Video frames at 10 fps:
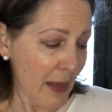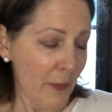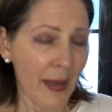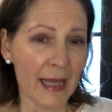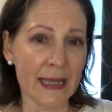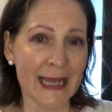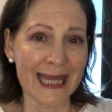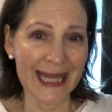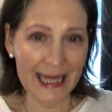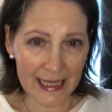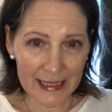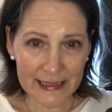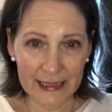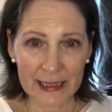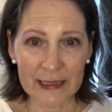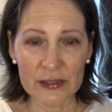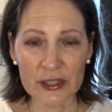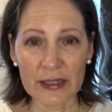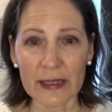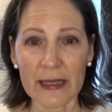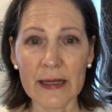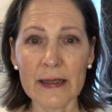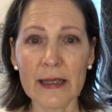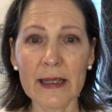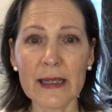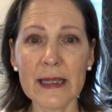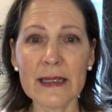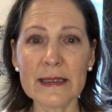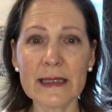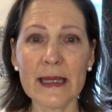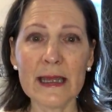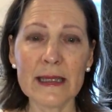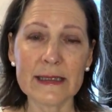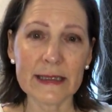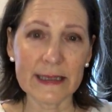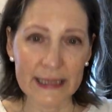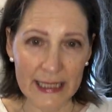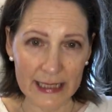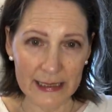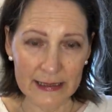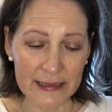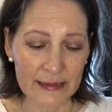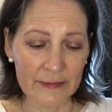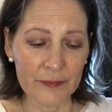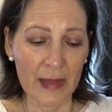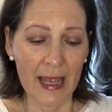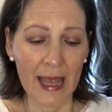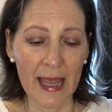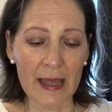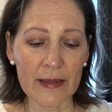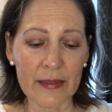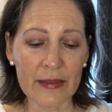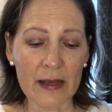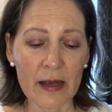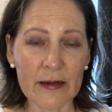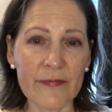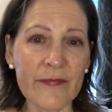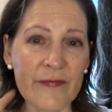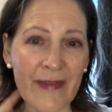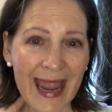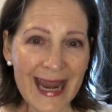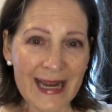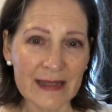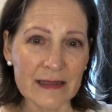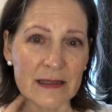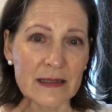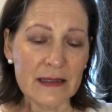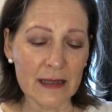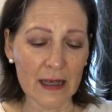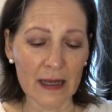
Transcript: But the heat in a chili is in the seeds and the kind of veins,